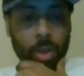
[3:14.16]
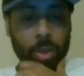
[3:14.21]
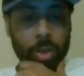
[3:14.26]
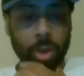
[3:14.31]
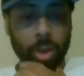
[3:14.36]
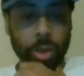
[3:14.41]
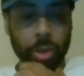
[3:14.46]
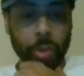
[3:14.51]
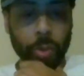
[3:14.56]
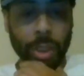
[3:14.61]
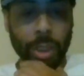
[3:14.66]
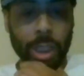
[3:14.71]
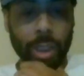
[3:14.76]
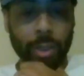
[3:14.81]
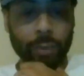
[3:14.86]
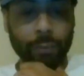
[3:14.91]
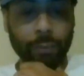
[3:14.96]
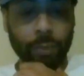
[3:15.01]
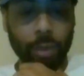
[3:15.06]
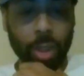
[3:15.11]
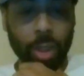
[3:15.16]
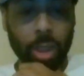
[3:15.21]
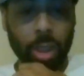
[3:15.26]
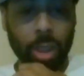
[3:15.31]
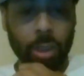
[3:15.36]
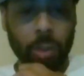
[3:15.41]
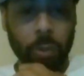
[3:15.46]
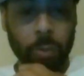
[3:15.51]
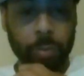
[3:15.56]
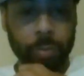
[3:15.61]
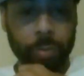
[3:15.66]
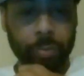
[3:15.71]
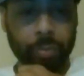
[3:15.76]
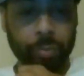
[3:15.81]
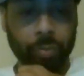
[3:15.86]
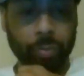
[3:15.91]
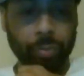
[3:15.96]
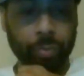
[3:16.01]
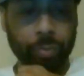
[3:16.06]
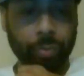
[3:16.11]
So you have
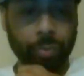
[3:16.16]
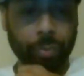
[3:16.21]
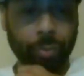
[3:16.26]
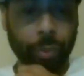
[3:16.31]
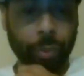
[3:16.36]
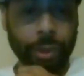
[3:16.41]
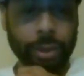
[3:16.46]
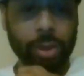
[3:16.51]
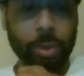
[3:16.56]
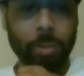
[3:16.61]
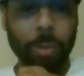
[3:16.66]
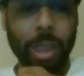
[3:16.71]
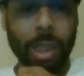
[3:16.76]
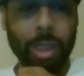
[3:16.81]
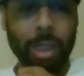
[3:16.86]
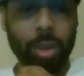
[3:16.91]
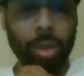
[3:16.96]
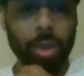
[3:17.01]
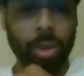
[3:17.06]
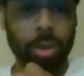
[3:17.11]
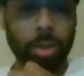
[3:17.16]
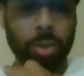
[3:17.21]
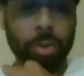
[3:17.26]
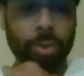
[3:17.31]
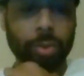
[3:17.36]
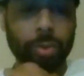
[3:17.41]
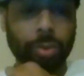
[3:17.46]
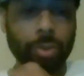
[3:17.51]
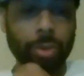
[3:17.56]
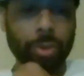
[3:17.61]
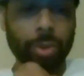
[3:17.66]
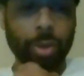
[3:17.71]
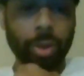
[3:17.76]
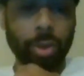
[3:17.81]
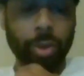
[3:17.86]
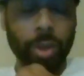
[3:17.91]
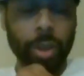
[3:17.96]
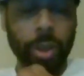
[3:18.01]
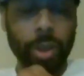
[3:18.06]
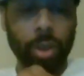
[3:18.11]
Frank Sabaka,
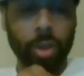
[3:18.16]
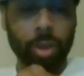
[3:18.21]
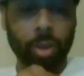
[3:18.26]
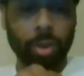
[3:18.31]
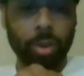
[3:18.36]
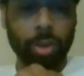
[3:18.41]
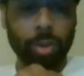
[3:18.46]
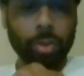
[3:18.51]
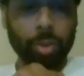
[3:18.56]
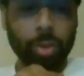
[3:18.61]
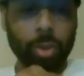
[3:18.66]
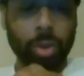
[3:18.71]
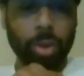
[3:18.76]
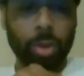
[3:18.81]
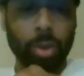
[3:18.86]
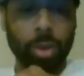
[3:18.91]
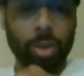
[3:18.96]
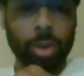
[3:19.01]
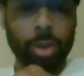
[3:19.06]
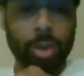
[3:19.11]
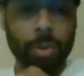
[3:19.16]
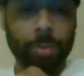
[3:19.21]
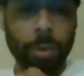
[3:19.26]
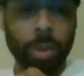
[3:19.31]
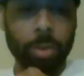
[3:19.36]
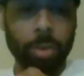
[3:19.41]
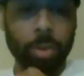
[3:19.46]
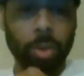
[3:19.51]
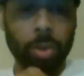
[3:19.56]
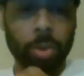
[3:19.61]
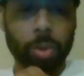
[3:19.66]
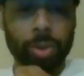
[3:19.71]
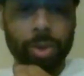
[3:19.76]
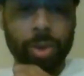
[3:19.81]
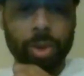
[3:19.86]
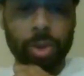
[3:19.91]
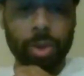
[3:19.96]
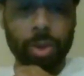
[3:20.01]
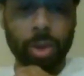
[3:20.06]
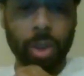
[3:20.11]
Nick,
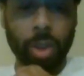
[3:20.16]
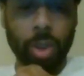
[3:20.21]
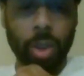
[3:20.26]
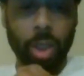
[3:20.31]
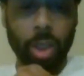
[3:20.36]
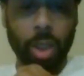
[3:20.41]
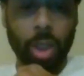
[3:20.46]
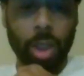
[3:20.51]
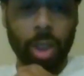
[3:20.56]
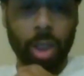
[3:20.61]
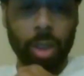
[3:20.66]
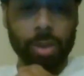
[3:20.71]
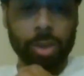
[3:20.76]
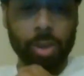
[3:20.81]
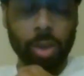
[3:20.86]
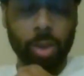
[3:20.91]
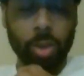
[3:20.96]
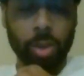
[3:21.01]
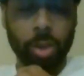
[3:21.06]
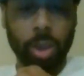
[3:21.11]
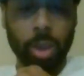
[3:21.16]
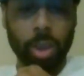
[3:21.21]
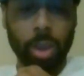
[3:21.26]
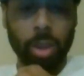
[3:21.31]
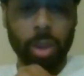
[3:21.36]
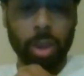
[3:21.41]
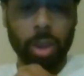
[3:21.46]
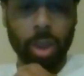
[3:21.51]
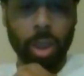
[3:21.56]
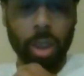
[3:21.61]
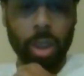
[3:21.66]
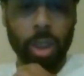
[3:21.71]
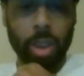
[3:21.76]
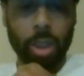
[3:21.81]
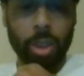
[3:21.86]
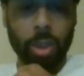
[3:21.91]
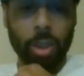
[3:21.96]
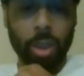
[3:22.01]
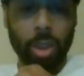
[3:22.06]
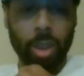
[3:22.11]
Spiros, Sergey,
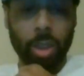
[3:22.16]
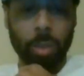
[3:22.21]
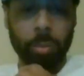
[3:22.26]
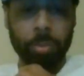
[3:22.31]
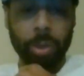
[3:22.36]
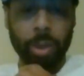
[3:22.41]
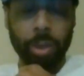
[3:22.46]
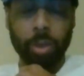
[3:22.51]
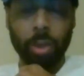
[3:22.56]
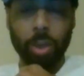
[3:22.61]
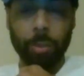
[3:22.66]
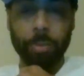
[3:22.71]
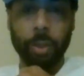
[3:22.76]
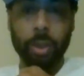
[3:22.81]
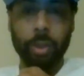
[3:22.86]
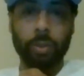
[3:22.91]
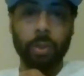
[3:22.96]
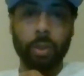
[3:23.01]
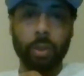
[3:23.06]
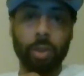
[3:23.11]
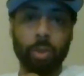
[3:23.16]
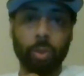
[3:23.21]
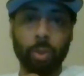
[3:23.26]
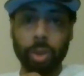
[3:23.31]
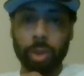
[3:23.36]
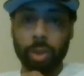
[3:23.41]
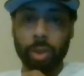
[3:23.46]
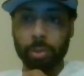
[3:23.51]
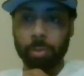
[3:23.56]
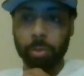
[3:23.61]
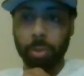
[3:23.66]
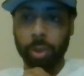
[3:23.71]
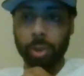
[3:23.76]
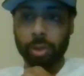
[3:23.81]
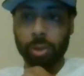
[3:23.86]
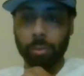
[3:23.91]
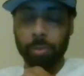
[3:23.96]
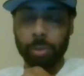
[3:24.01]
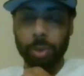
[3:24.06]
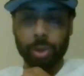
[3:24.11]
and meeting up at the Greek's
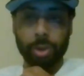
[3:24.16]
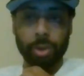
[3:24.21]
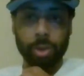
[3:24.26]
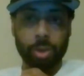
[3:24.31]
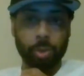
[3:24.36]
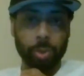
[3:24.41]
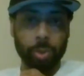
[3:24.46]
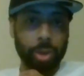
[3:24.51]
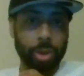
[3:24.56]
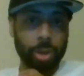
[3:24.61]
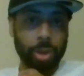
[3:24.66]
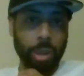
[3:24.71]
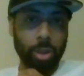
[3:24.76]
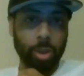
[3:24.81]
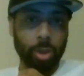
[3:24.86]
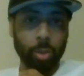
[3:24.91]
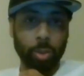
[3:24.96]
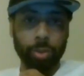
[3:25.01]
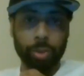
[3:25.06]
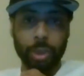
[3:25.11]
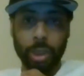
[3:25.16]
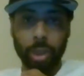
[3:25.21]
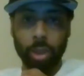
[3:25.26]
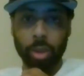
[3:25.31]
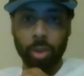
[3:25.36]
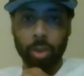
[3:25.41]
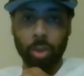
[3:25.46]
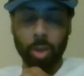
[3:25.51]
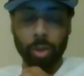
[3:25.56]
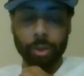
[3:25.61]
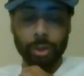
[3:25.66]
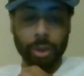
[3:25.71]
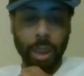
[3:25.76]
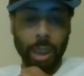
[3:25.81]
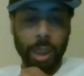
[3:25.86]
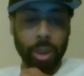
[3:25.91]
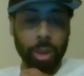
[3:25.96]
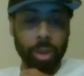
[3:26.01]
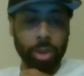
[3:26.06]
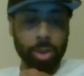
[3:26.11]
place of business, which is that little deli called
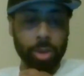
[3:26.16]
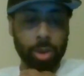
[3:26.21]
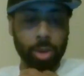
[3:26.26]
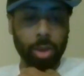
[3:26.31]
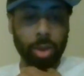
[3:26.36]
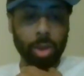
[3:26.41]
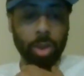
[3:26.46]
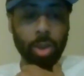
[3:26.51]
Johnny's.